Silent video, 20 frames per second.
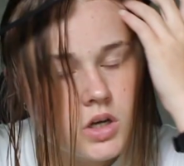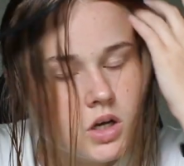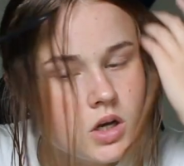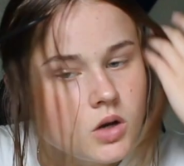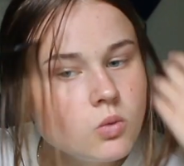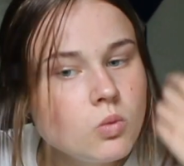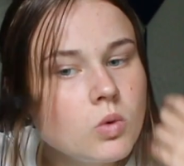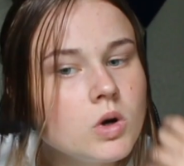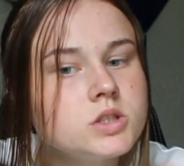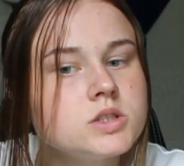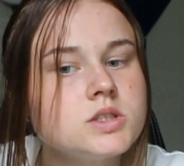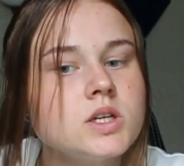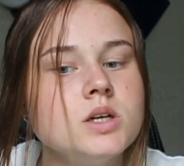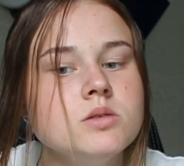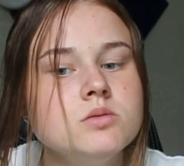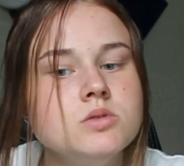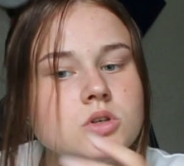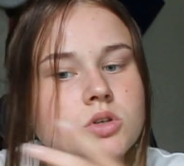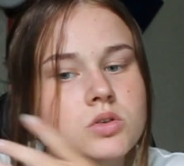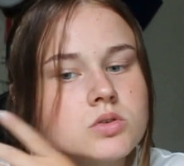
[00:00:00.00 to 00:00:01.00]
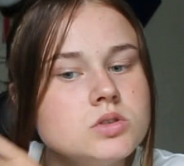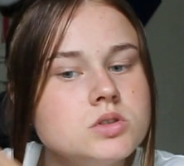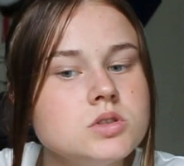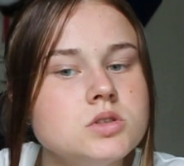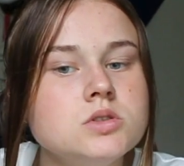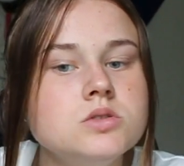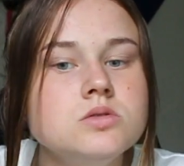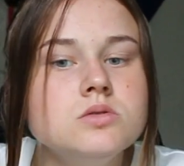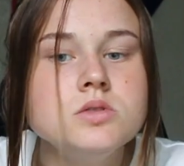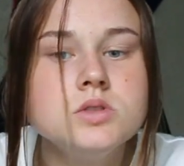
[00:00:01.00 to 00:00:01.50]
And what I'm going
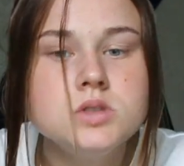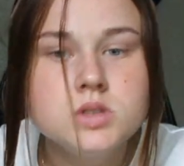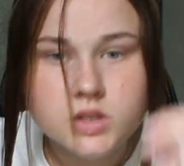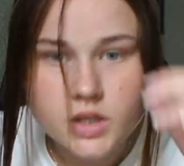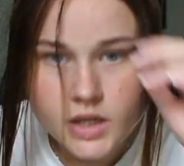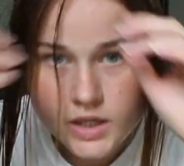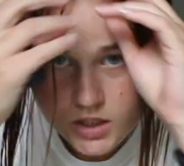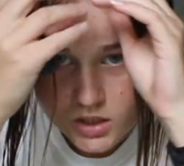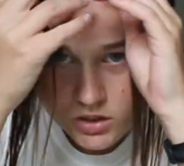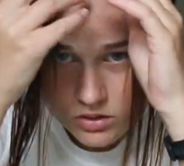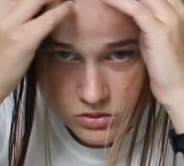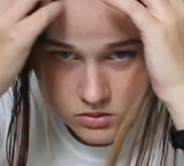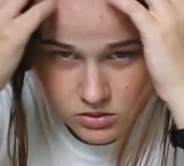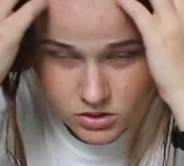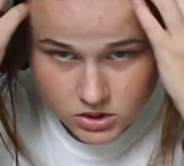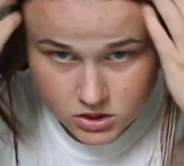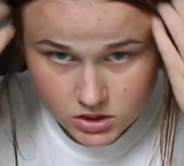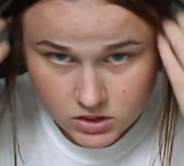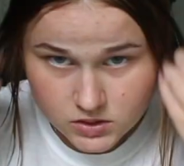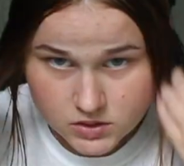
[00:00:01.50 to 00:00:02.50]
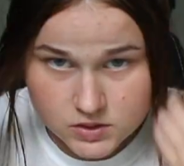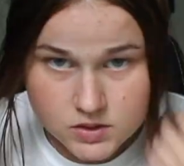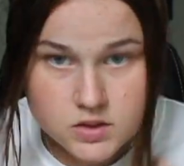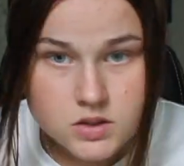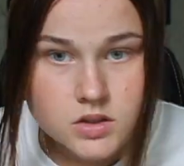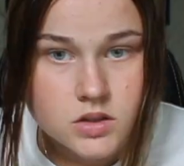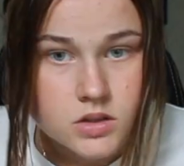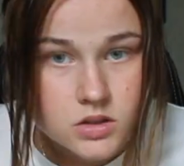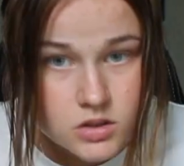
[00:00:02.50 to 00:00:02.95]
to do now is